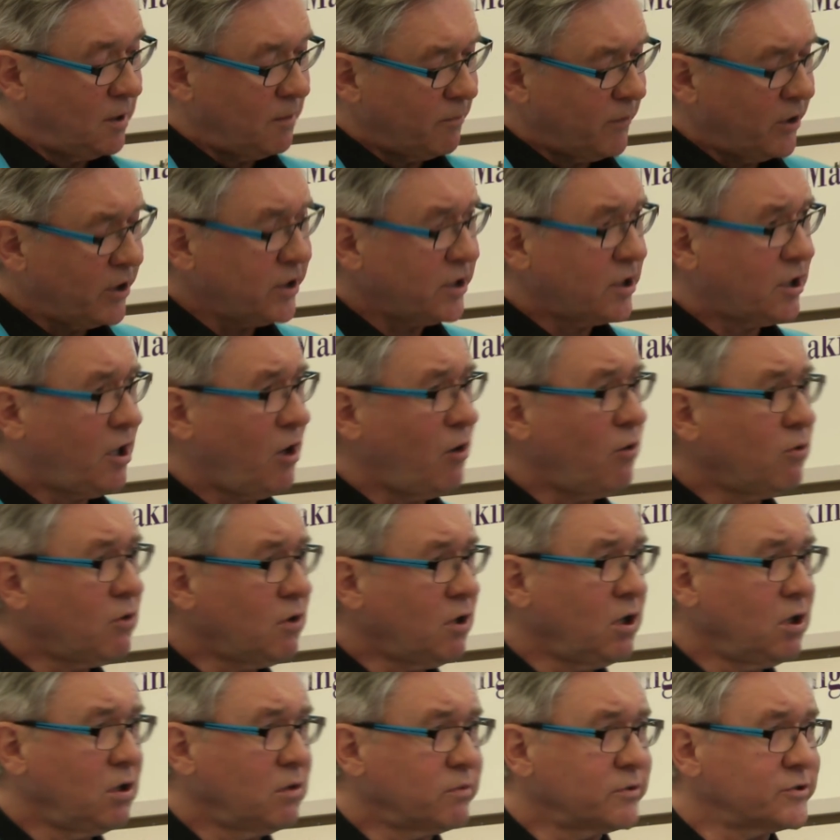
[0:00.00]
My
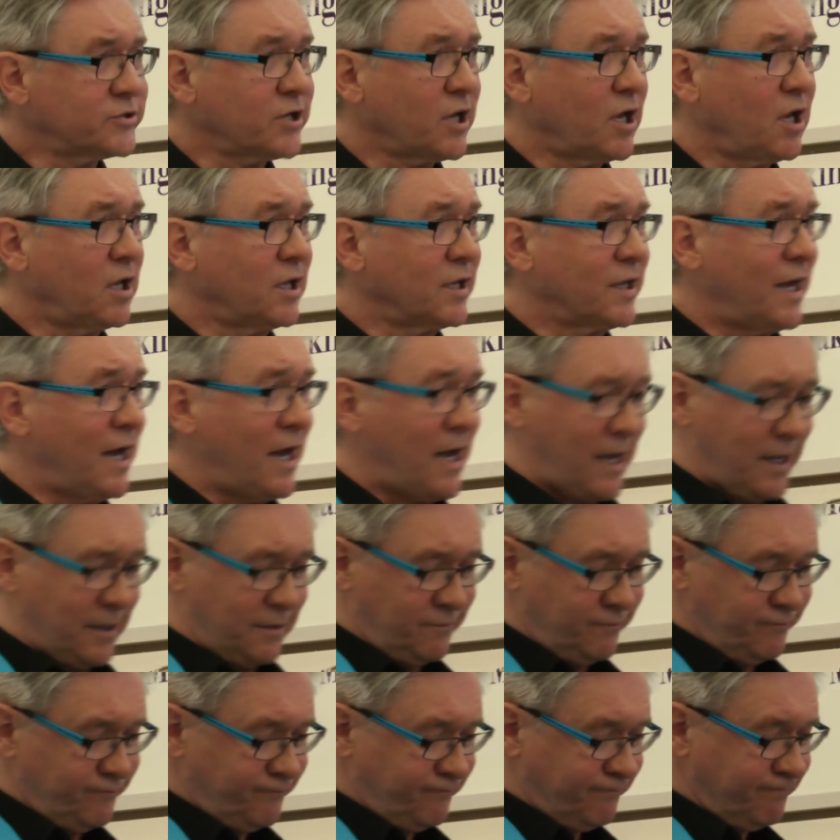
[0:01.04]
coke was all
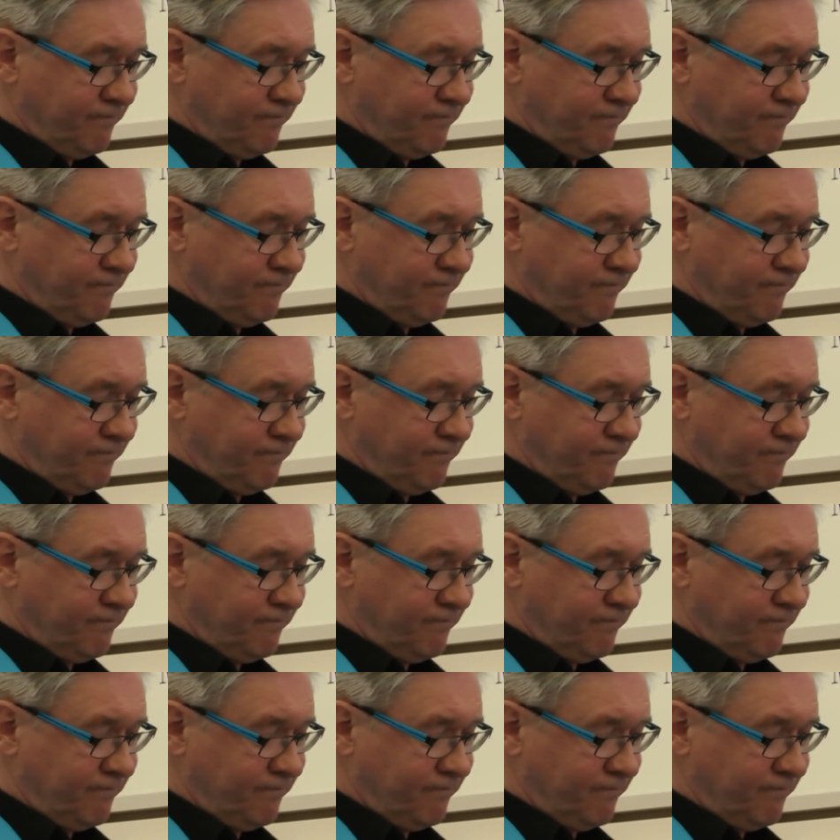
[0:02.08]
gone.